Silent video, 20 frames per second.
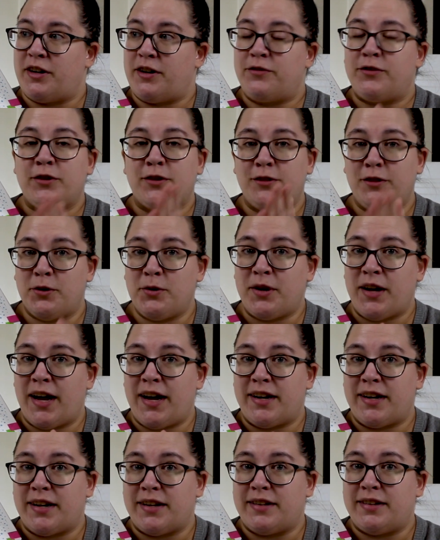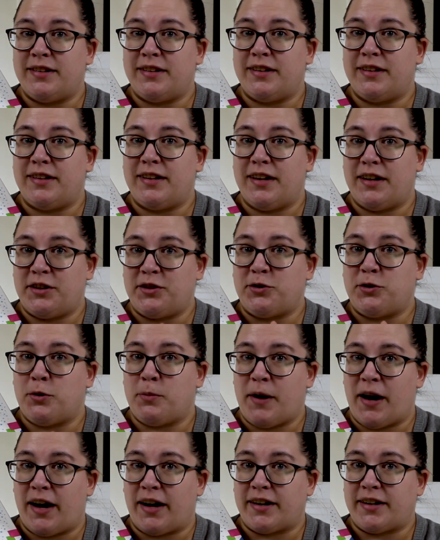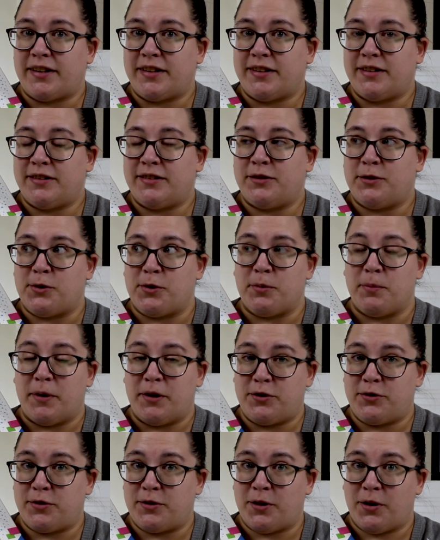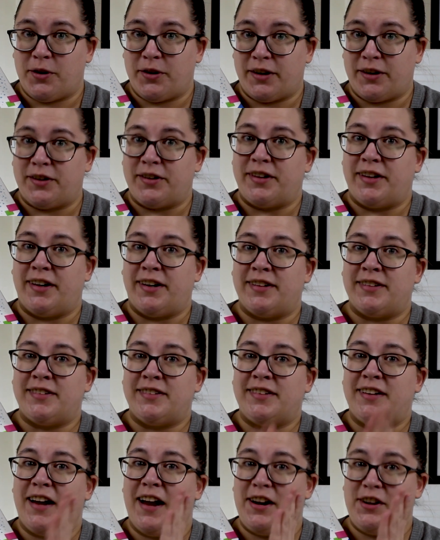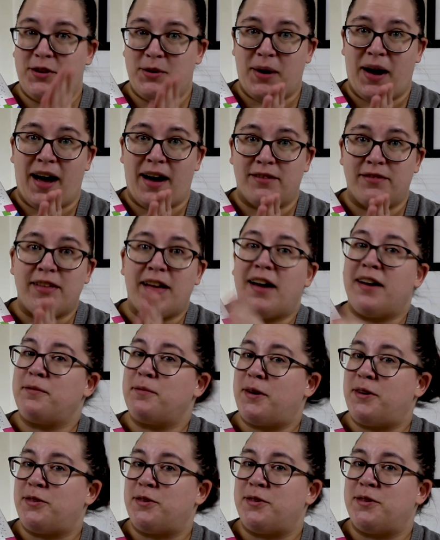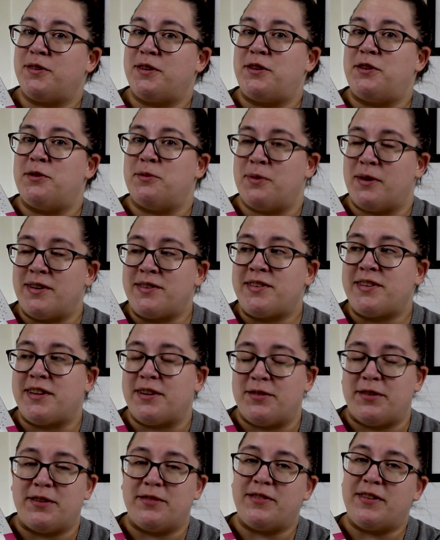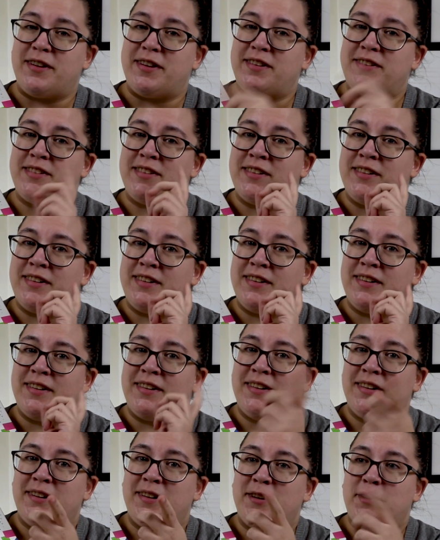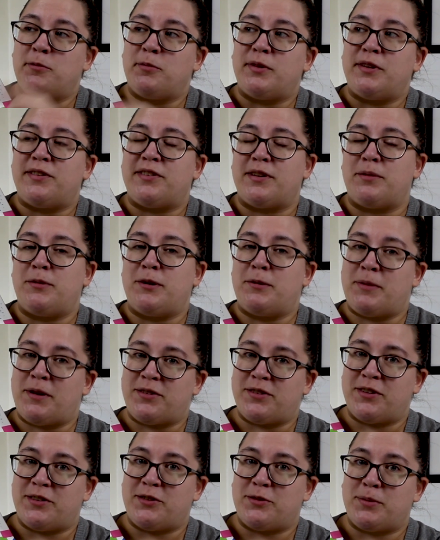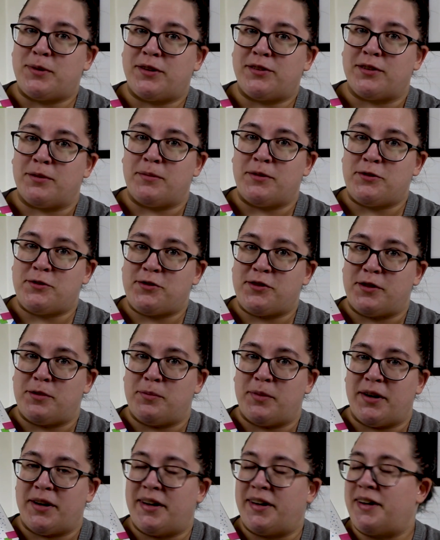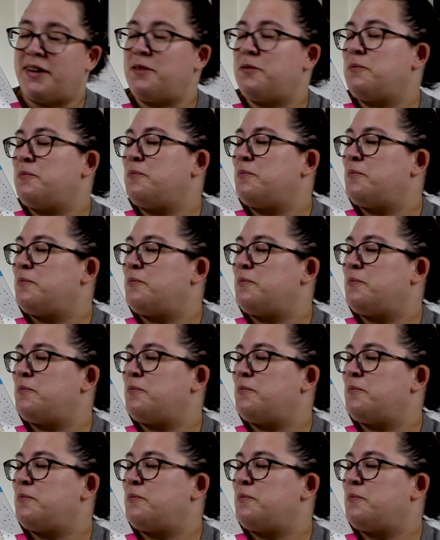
If you're located in Quebec or Montreal area and you have that puzzle and you want to get rid of it, please send me a message because I'm interested in buying it.